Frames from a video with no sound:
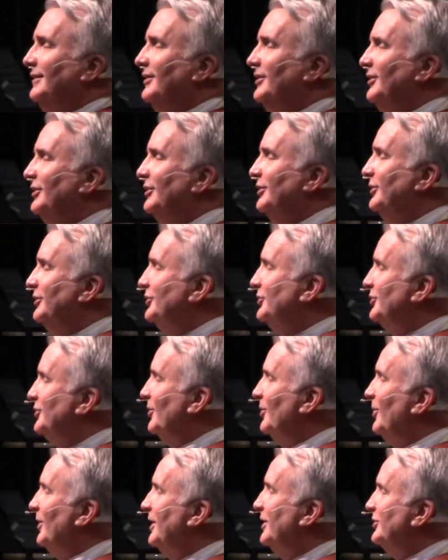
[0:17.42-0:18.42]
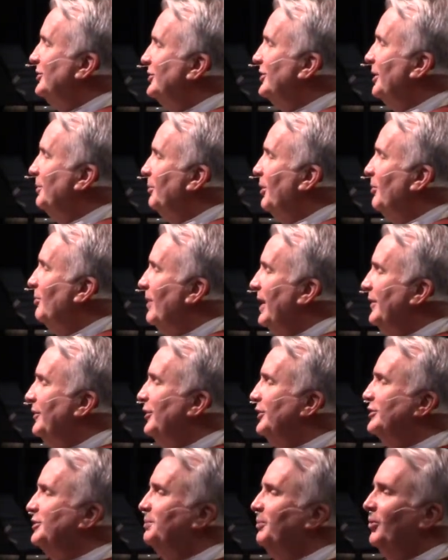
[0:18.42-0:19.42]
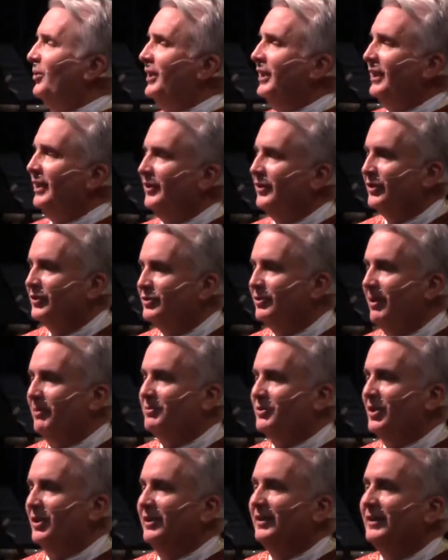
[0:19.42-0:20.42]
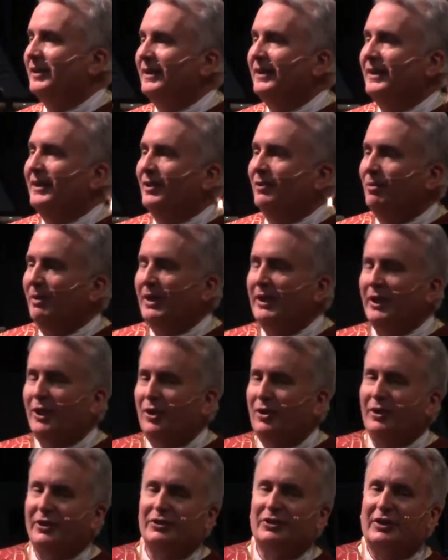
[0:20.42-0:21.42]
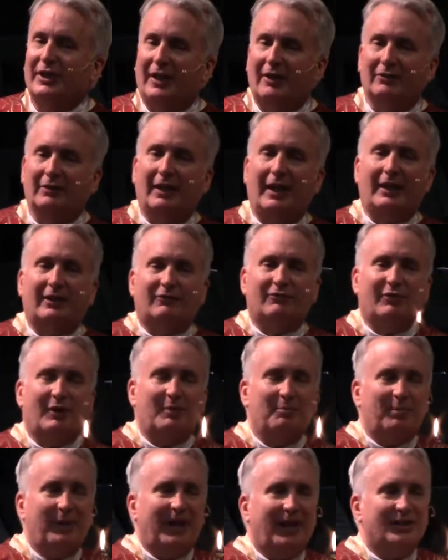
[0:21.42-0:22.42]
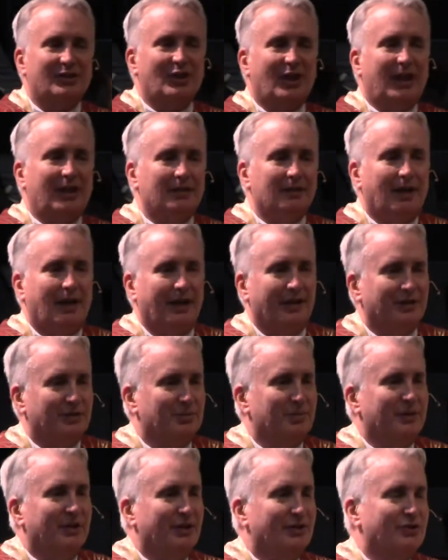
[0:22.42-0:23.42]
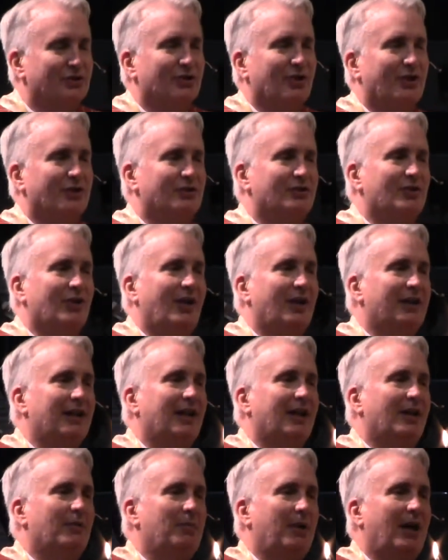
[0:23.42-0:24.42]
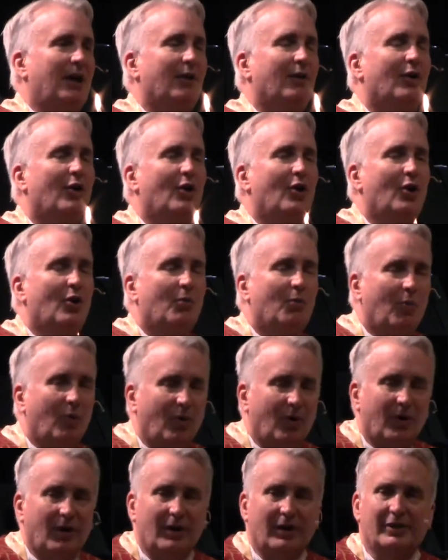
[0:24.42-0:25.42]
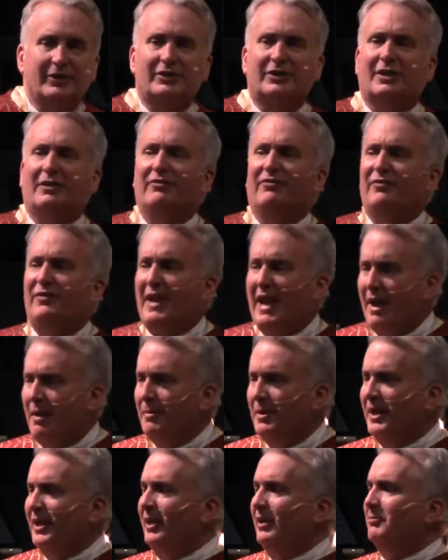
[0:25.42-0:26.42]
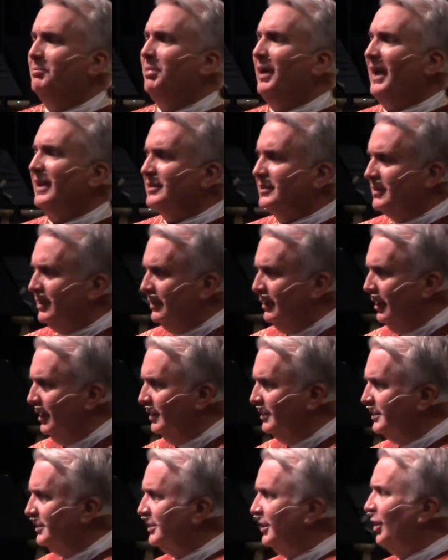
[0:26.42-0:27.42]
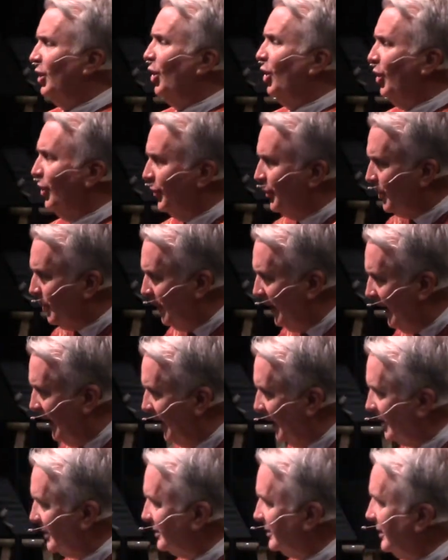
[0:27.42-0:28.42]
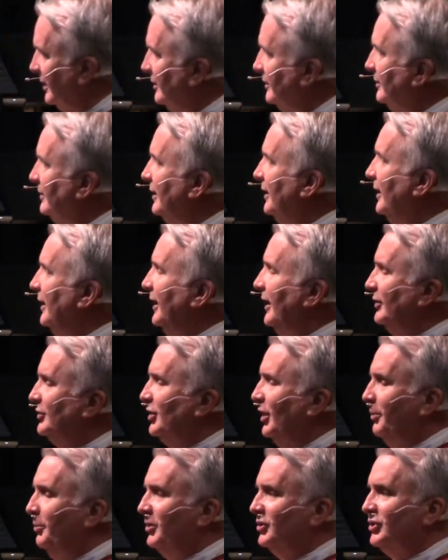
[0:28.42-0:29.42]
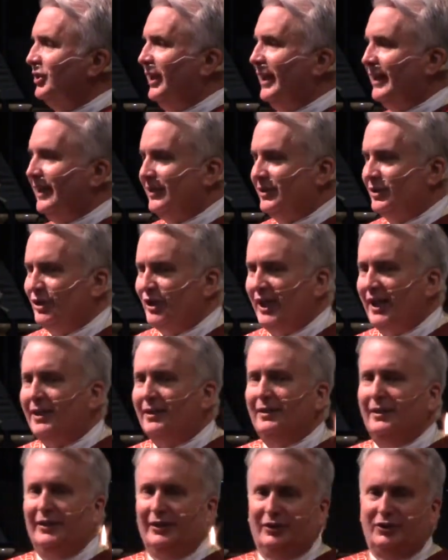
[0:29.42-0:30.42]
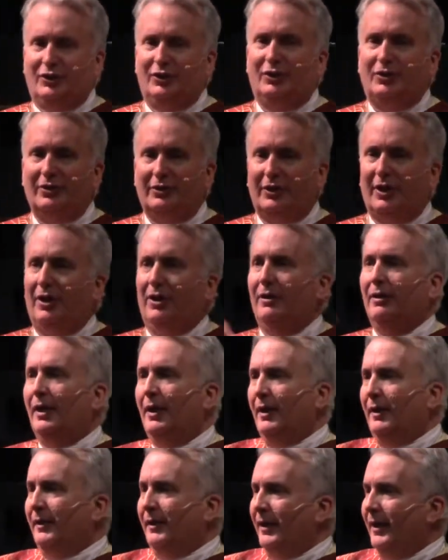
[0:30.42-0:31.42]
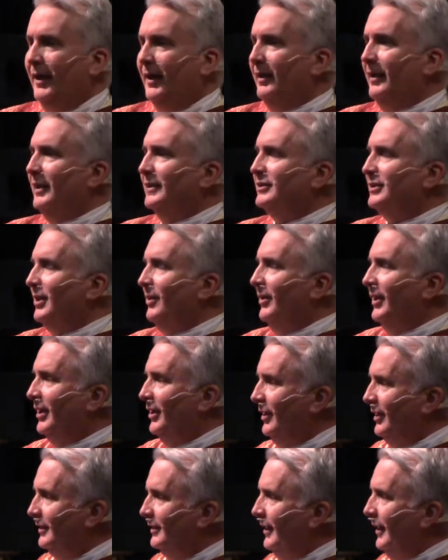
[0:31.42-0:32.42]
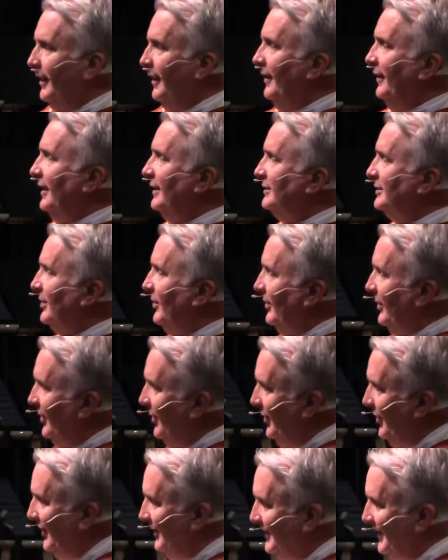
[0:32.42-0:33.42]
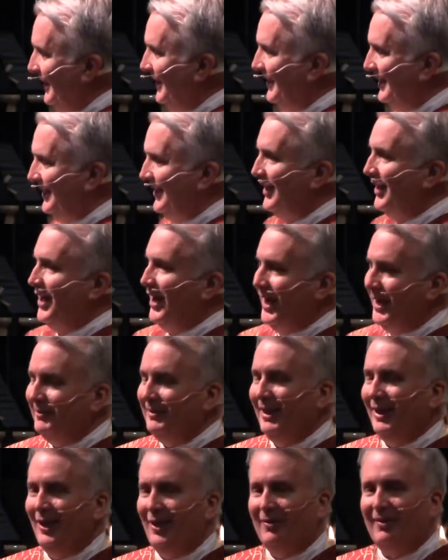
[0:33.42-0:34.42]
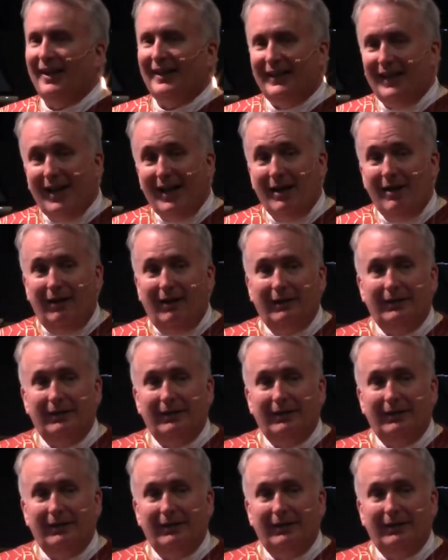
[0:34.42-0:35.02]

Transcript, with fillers: The stories that were read this morning in the scripture really could sound like front page headlines when it starts talking about wars and famine and pestilence and earthquakes. And it's almost like a checklist. You could go, yeah, that's going on. Yeah, that's going on. Yeah, I mean, all right now.